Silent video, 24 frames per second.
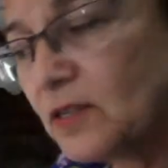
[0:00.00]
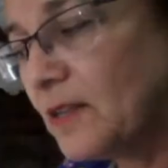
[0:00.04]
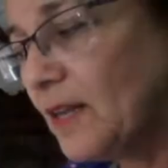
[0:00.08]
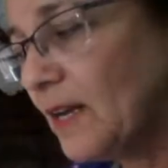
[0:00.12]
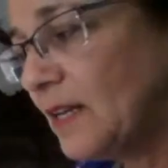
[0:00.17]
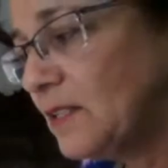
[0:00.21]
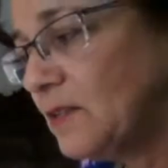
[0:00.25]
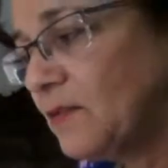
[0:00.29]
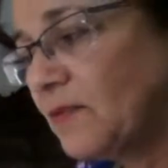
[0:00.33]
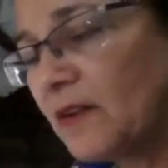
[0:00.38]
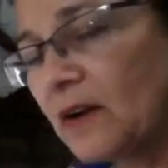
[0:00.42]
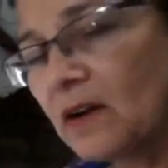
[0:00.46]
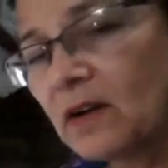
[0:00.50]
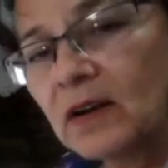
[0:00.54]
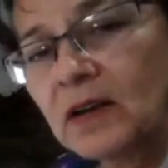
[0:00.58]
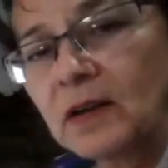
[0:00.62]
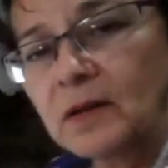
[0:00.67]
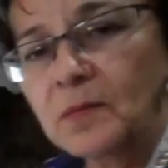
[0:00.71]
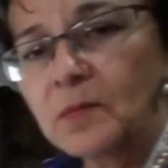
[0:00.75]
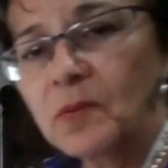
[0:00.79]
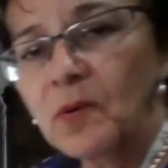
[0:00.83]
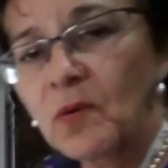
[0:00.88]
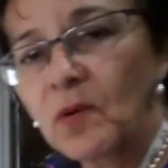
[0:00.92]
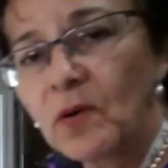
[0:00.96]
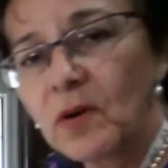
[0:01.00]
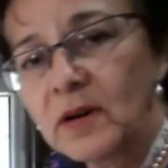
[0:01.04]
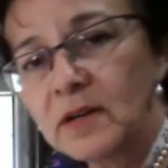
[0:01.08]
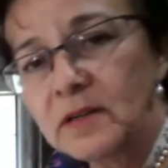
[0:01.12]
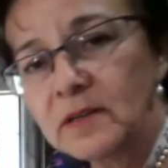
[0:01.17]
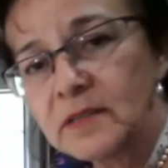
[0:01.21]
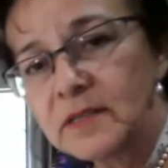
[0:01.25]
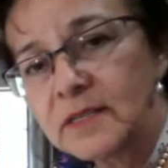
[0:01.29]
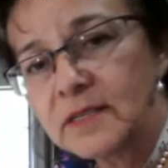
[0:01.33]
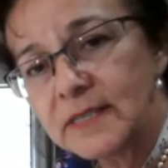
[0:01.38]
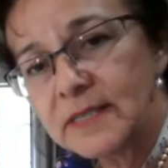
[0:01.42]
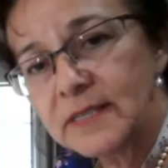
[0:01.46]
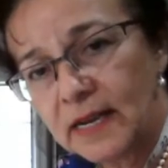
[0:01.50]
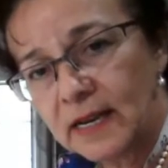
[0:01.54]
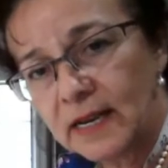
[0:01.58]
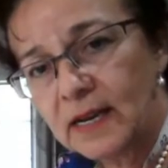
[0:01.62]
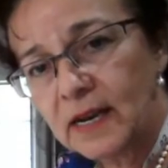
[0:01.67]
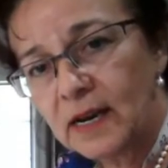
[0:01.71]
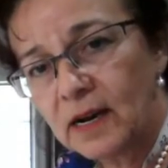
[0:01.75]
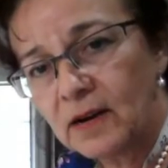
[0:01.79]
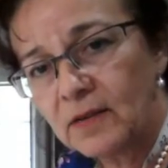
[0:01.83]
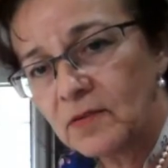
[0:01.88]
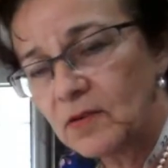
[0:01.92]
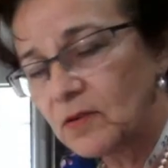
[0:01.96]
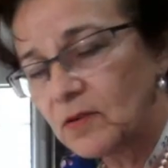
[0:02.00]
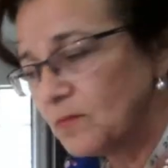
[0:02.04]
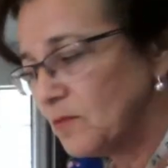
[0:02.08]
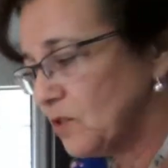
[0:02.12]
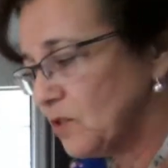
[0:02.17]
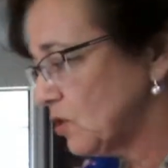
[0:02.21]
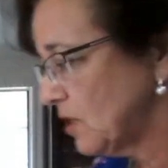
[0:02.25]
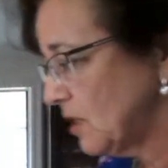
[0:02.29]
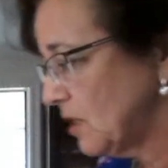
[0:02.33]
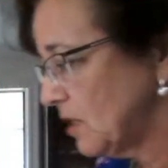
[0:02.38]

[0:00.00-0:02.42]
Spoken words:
it. So that's very important to take care of your